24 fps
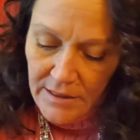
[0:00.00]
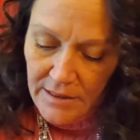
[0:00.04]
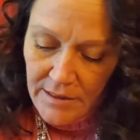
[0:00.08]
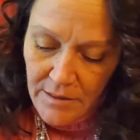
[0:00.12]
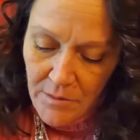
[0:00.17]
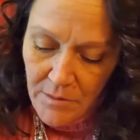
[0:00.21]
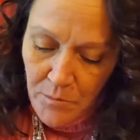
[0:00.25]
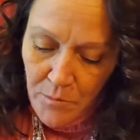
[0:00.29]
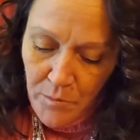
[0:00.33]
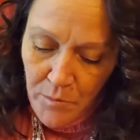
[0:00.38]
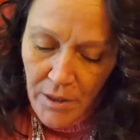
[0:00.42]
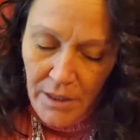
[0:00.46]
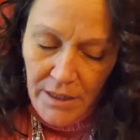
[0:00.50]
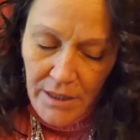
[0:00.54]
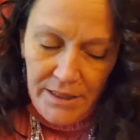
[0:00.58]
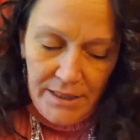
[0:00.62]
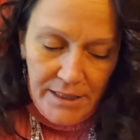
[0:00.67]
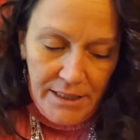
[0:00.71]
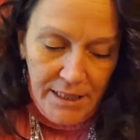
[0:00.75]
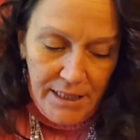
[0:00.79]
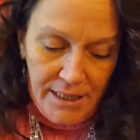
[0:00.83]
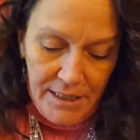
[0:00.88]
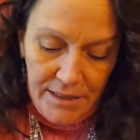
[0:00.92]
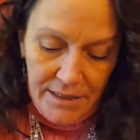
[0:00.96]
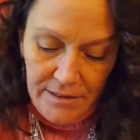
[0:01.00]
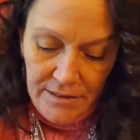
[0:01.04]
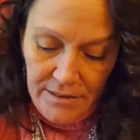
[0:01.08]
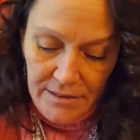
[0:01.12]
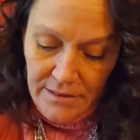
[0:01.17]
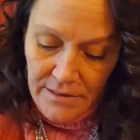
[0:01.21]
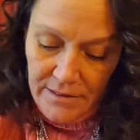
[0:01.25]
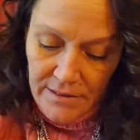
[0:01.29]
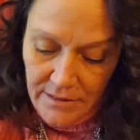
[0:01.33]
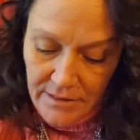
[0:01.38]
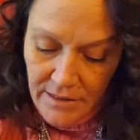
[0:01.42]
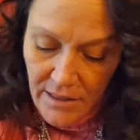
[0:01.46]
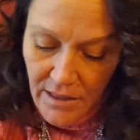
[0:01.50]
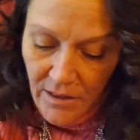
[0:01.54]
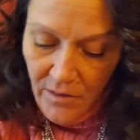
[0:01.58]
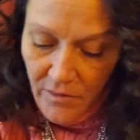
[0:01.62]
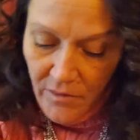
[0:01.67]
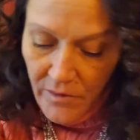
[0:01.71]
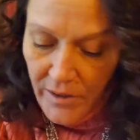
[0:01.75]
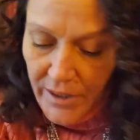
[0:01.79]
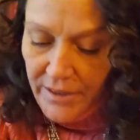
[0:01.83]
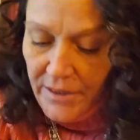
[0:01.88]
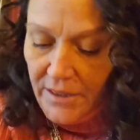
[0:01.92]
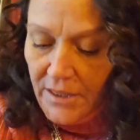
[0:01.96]
probably not. All
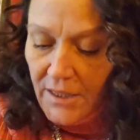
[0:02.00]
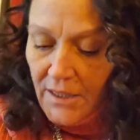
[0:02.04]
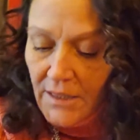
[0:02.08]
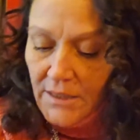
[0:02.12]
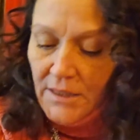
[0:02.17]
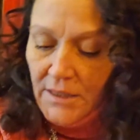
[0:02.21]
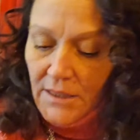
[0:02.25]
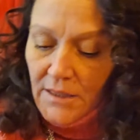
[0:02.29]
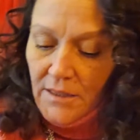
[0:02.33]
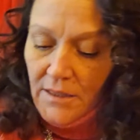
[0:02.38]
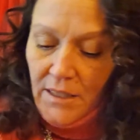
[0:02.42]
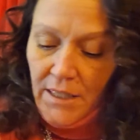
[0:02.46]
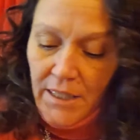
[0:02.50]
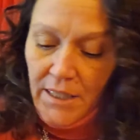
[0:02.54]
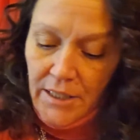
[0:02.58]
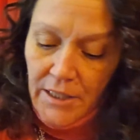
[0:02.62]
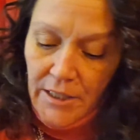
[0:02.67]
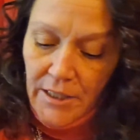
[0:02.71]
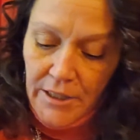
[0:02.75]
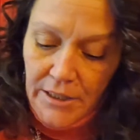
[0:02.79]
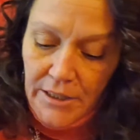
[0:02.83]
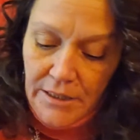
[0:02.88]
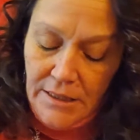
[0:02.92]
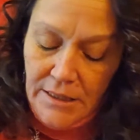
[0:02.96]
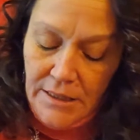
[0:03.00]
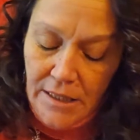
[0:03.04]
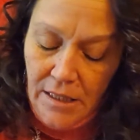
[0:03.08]
right, this here is